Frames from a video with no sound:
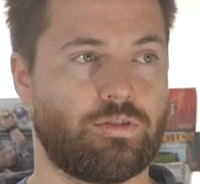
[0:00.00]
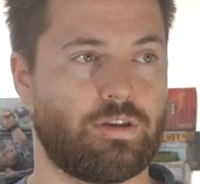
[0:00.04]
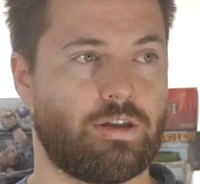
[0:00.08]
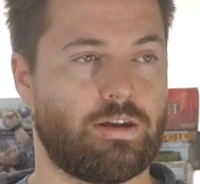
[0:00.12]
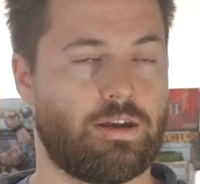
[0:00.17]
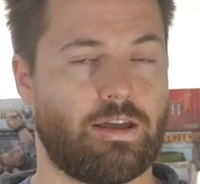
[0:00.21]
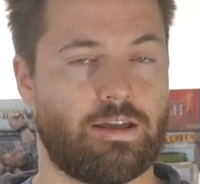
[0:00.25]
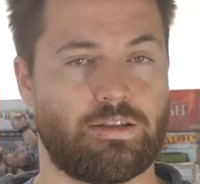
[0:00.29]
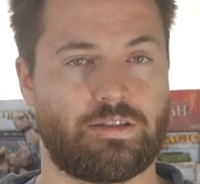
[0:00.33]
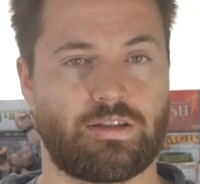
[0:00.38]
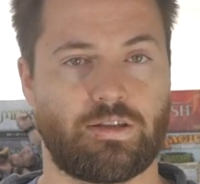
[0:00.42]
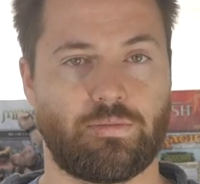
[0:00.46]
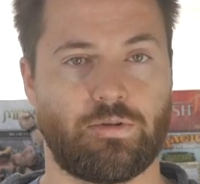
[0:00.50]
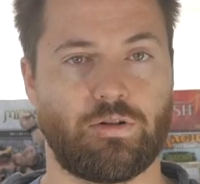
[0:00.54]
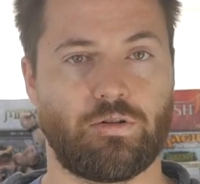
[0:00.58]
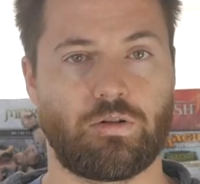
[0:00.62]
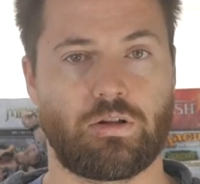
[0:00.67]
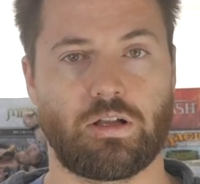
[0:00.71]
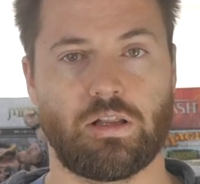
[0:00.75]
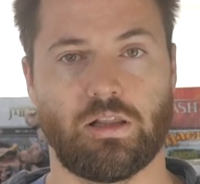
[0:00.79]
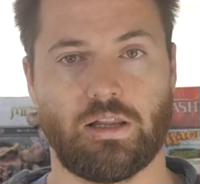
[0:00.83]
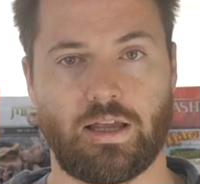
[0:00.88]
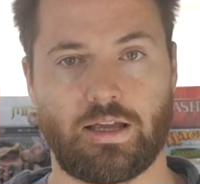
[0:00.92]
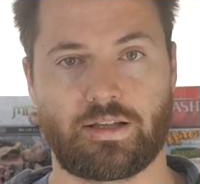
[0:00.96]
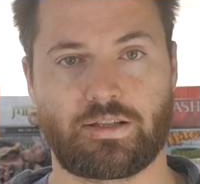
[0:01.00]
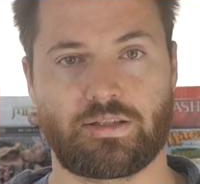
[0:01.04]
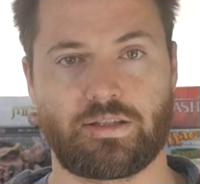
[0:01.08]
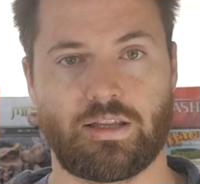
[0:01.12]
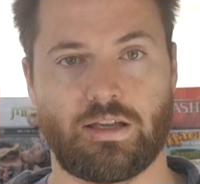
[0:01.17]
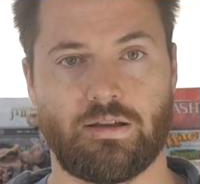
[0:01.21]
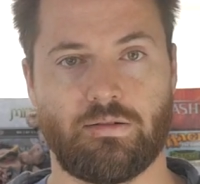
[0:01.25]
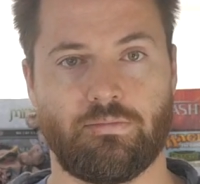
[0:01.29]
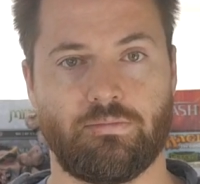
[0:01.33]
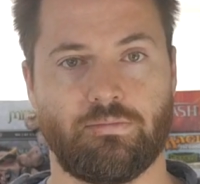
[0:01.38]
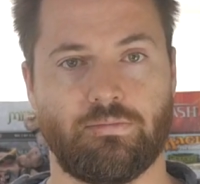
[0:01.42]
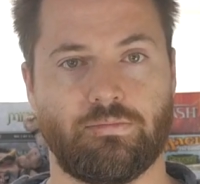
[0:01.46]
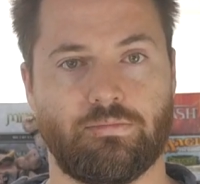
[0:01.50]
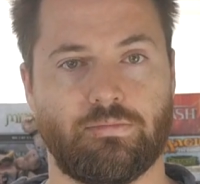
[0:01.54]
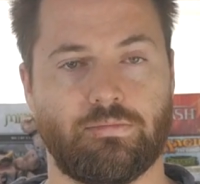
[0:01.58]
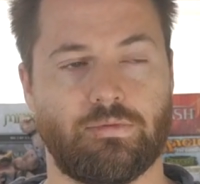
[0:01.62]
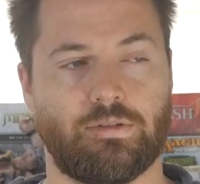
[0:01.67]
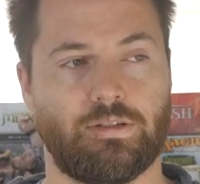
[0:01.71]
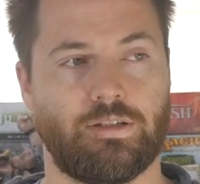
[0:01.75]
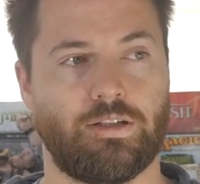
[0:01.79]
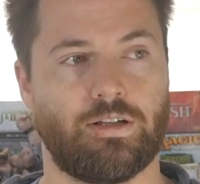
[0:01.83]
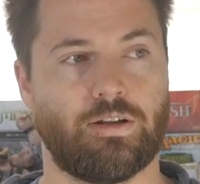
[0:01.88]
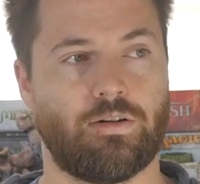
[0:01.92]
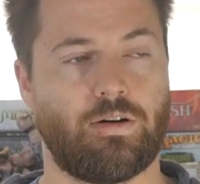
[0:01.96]
And as someone who collects them,
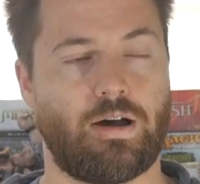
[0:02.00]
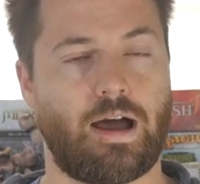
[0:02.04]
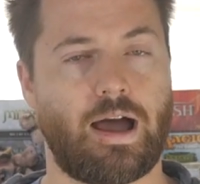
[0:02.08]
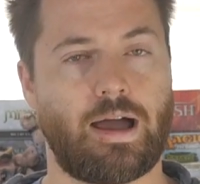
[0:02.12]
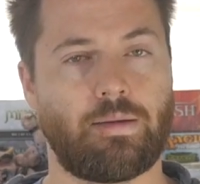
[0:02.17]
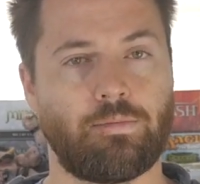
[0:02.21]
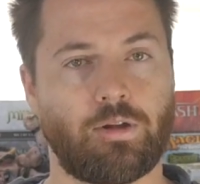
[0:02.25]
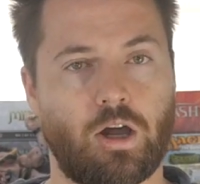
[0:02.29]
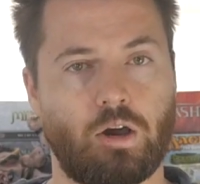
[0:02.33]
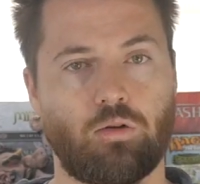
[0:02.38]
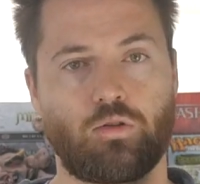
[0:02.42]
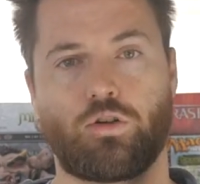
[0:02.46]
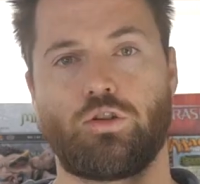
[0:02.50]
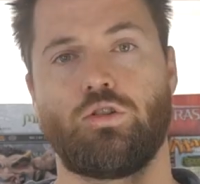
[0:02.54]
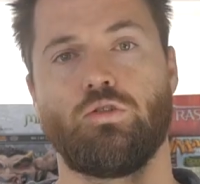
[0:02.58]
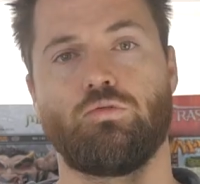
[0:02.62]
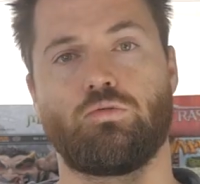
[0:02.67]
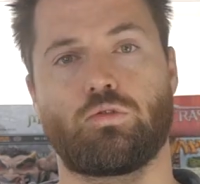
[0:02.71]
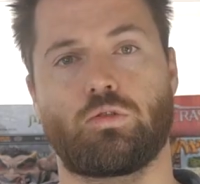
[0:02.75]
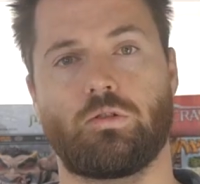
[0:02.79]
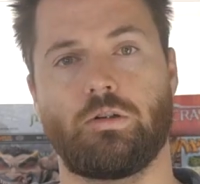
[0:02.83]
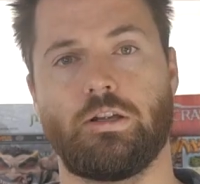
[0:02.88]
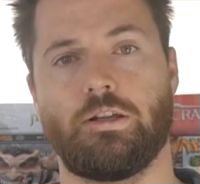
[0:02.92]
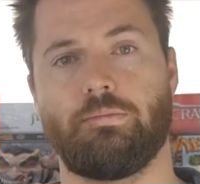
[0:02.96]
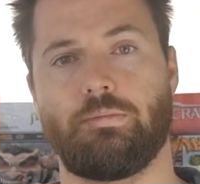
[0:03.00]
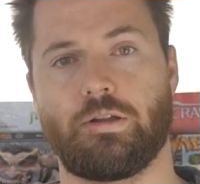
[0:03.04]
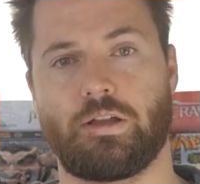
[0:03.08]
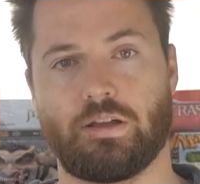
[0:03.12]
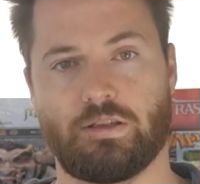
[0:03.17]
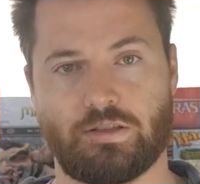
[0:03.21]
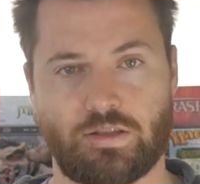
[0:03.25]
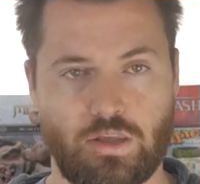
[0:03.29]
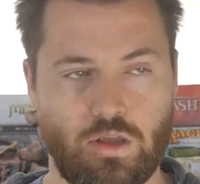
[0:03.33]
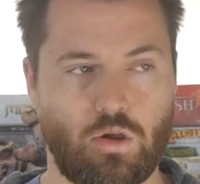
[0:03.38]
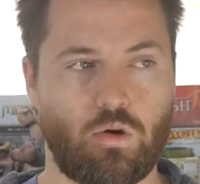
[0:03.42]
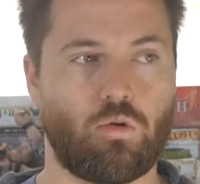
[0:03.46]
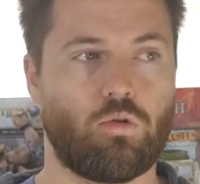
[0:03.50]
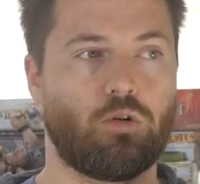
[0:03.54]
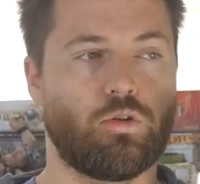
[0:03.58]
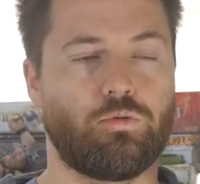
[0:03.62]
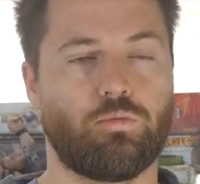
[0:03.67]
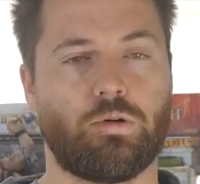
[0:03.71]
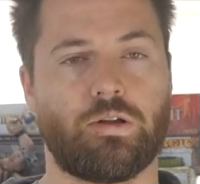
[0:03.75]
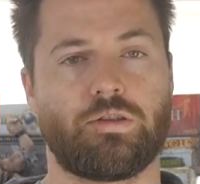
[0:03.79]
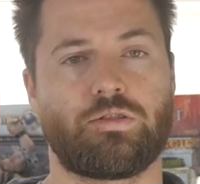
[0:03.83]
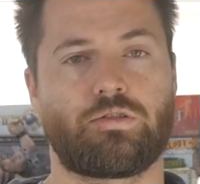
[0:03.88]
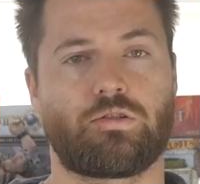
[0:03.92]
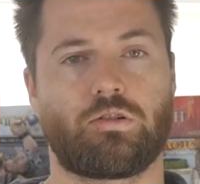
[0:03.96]
you know, I'm not too worried because the old
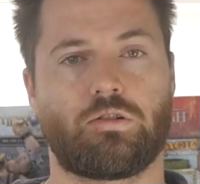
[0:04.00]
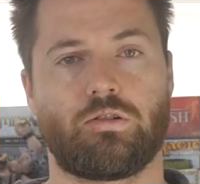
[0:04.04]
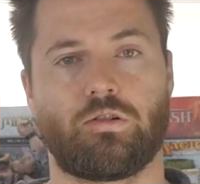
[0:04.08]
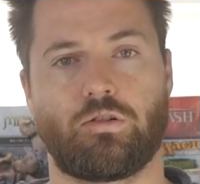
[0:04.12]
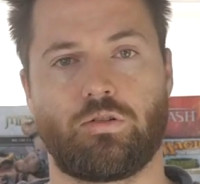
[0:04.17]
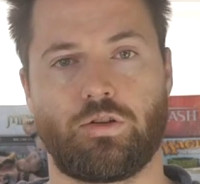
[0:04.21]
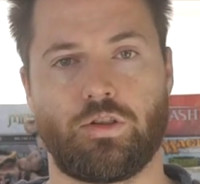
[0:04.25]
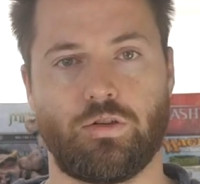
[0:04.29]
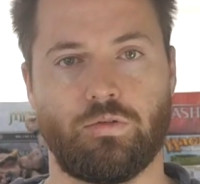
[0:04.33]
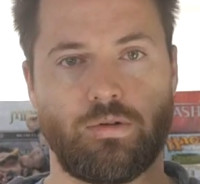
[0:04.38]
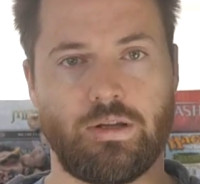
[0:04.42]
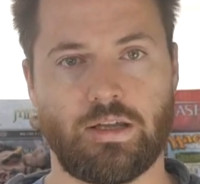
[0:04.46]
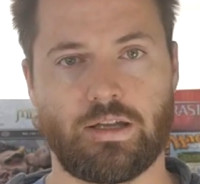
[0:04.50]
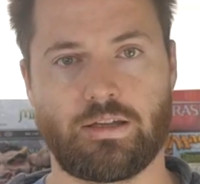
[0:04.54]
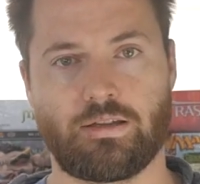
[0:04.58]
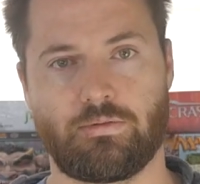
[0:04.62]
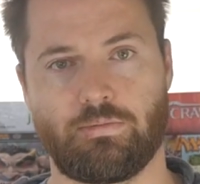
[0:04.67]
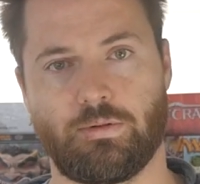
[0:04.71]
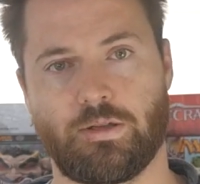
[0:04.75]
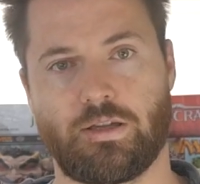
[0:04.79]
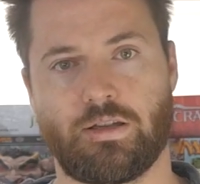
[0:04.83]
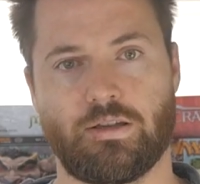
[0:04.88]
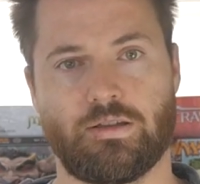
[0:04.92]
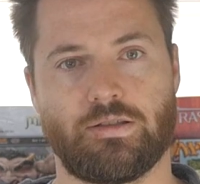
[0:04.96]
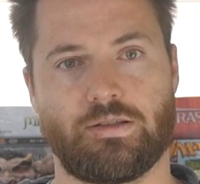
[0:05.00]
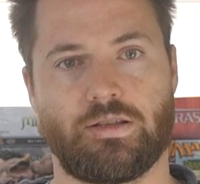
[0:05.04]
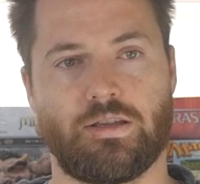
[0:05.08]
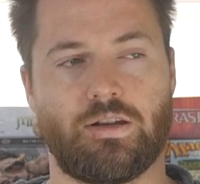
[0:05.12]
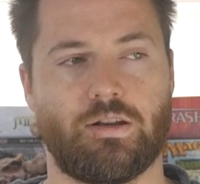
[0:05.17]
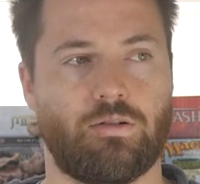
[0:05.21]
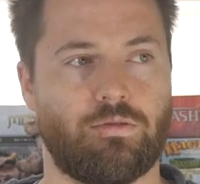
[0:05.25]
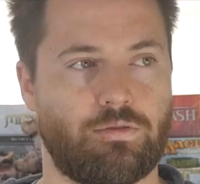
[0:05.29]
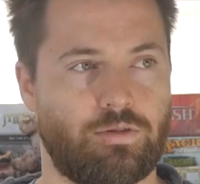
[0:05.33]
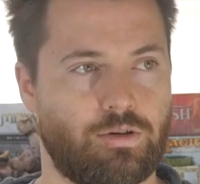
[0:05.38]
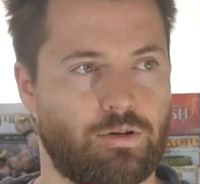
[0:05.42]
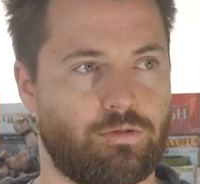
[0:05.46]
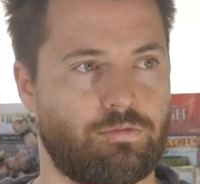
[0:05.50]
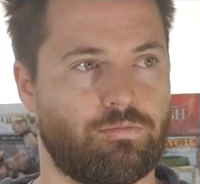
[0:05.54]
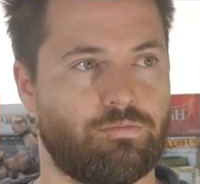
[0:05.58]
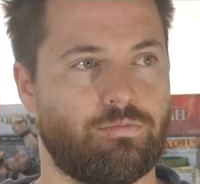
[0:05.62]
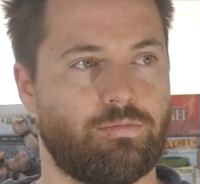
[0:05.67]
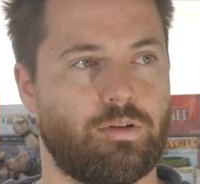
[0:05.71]
ones are unique because, you know, they're